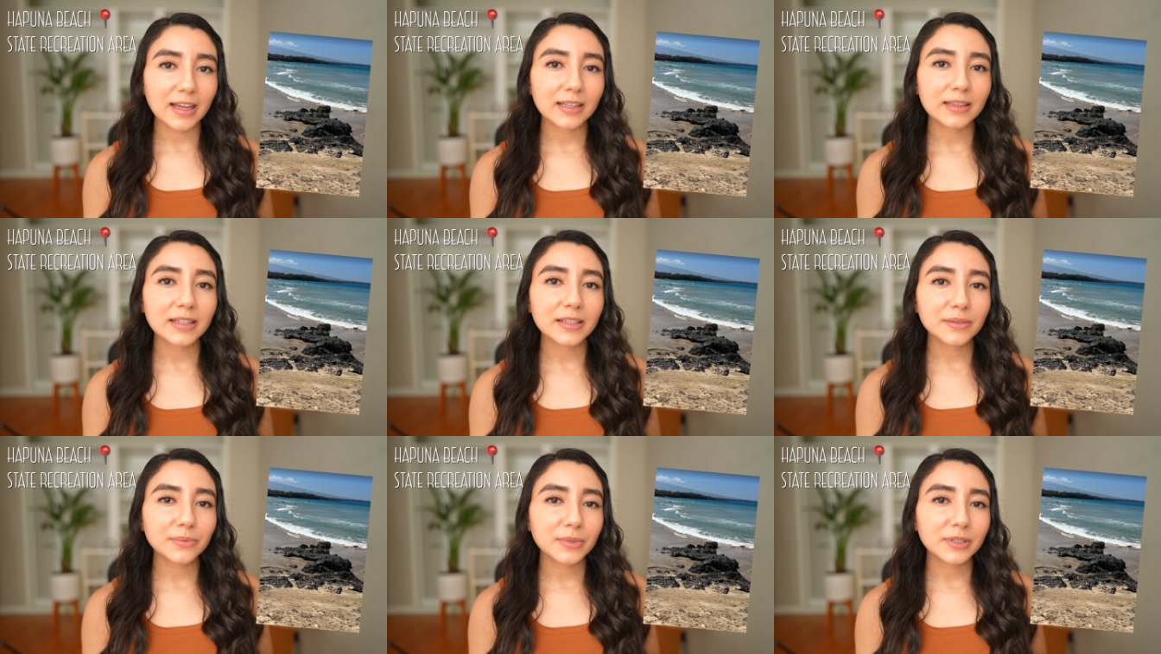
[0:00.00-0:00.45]

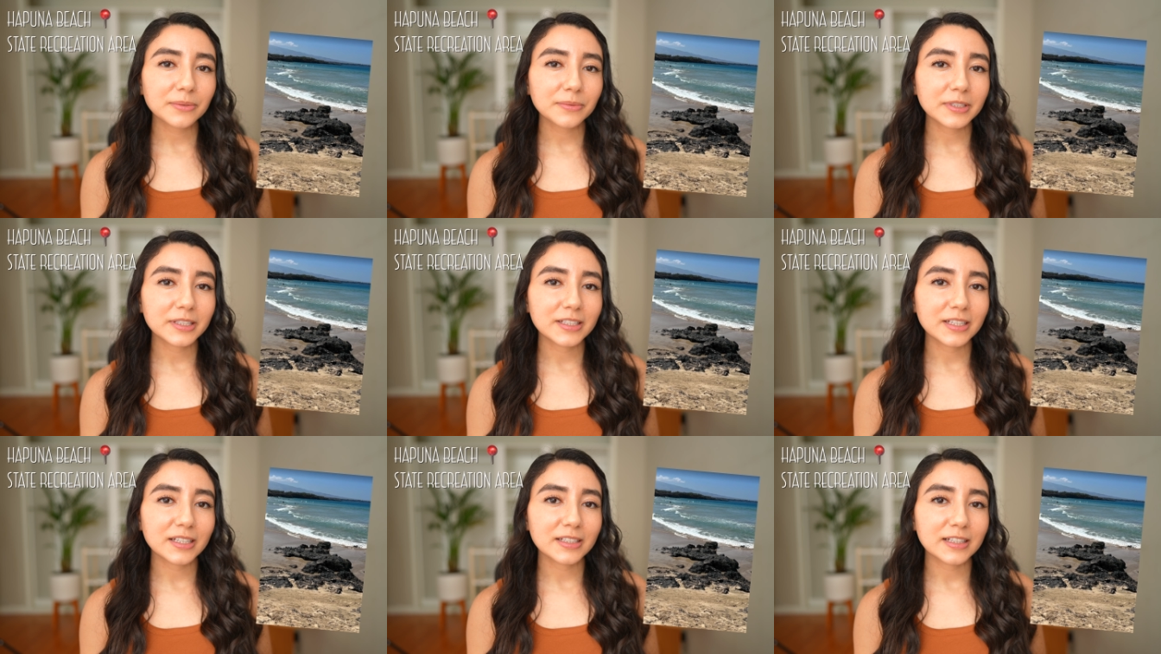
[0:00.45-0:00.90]
And this one
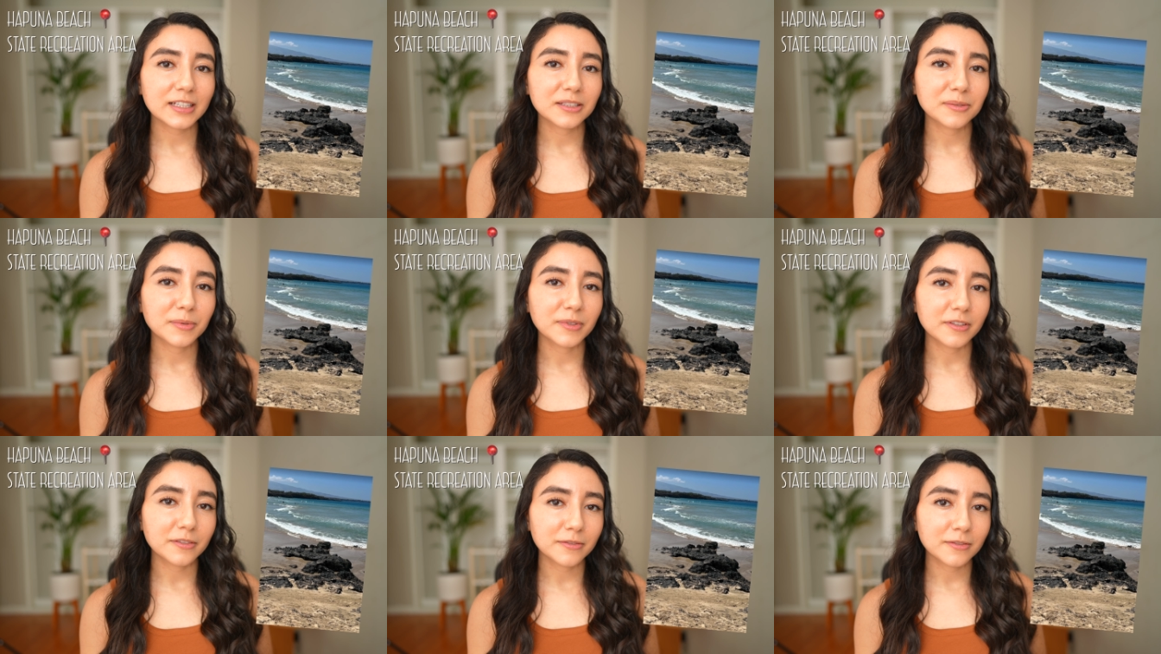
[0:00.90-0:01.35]
was just
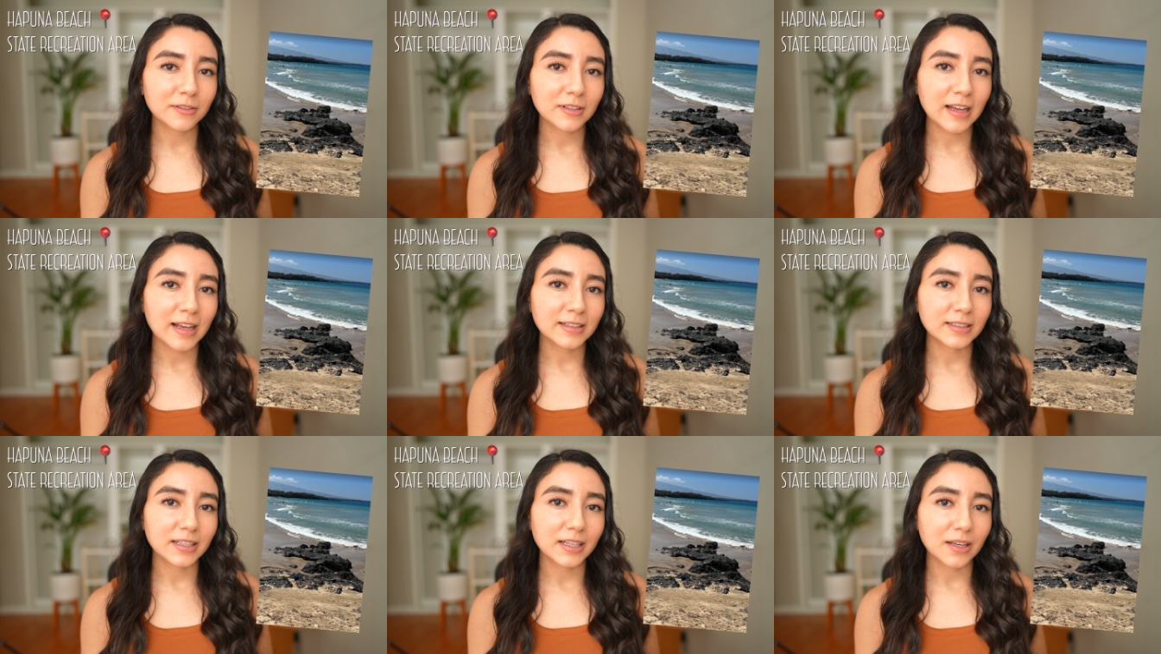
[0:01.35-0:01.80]
as beautiful
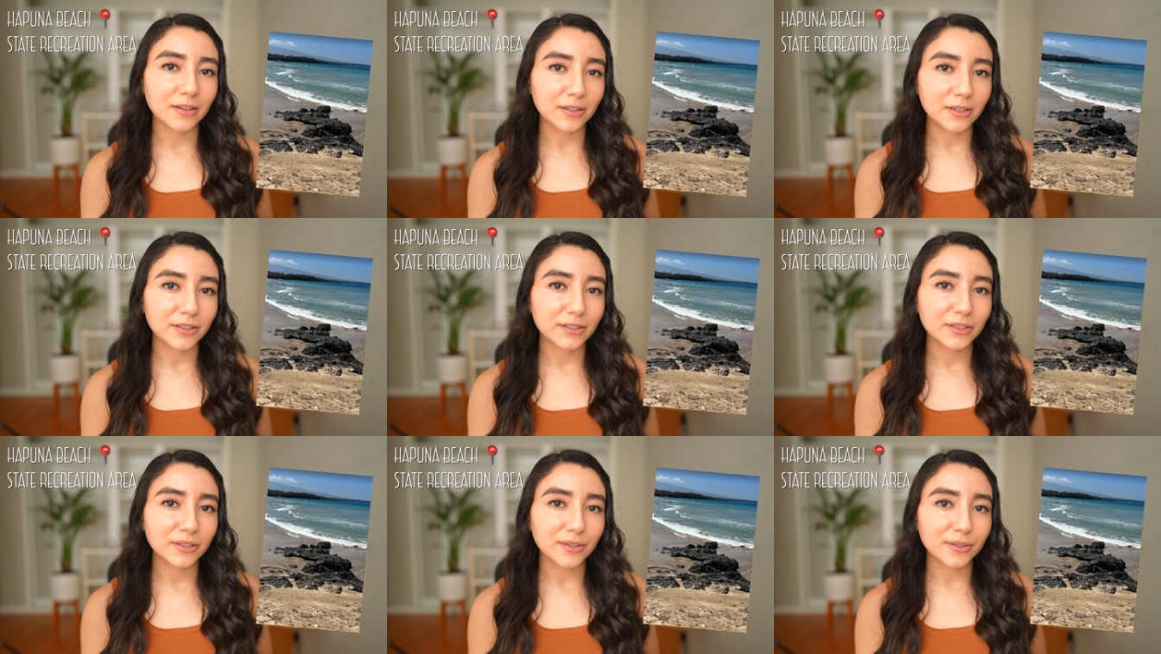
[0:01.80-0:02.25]
as the
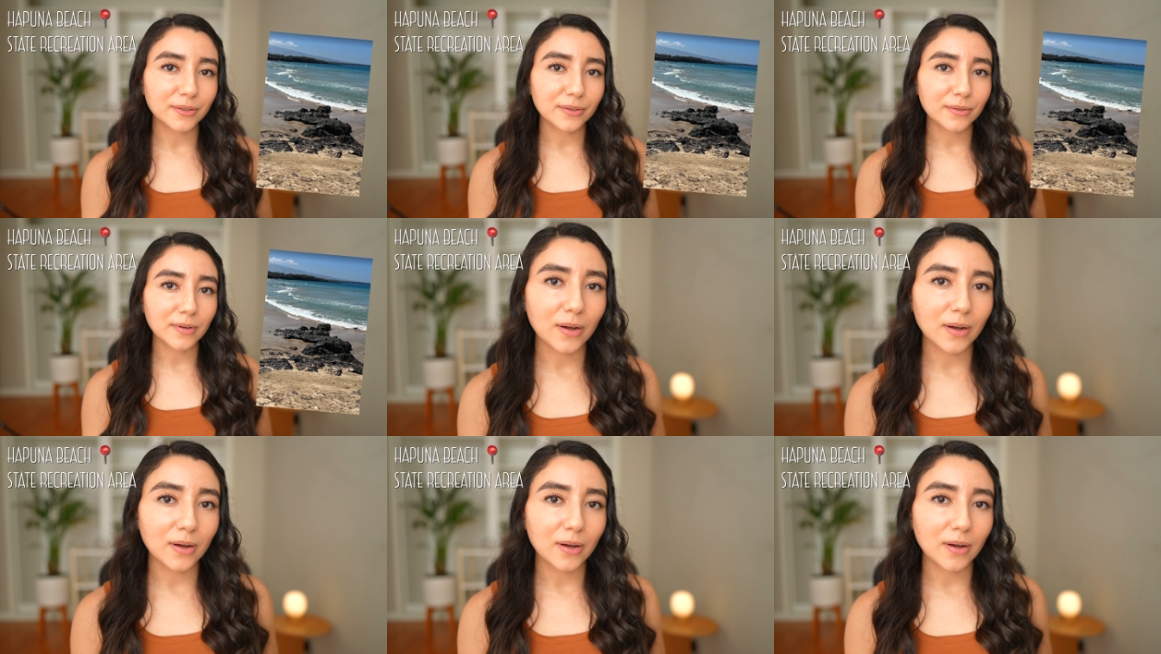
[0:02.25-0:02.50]
other two,